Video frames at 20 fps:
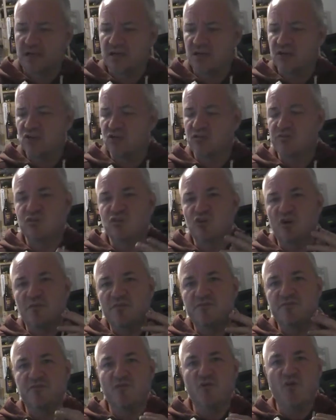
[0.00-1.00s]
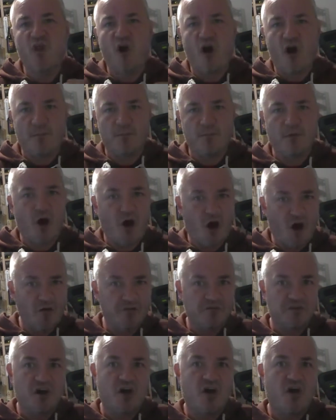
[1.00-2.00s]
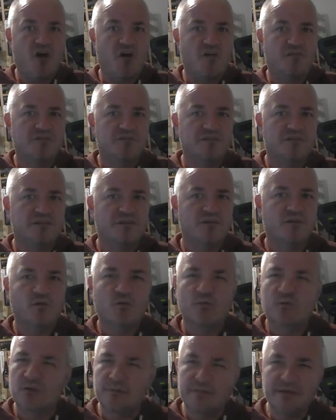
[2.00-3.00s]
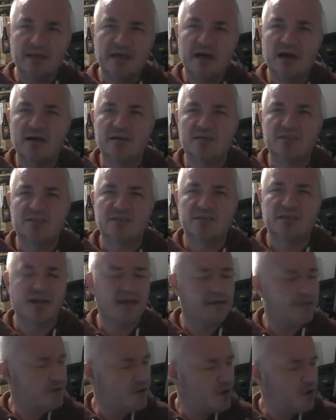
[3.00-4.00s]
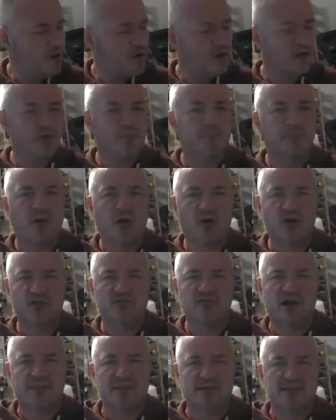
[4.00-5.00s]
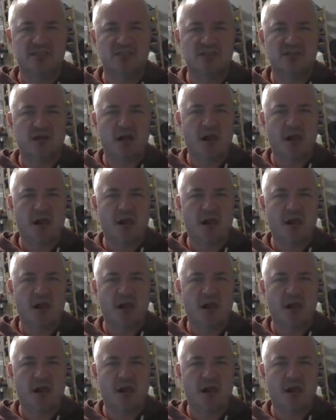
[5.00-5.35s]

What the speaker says: so it's not a full on half and half. Wouldn't it be nice to get a bottle of Crabbies,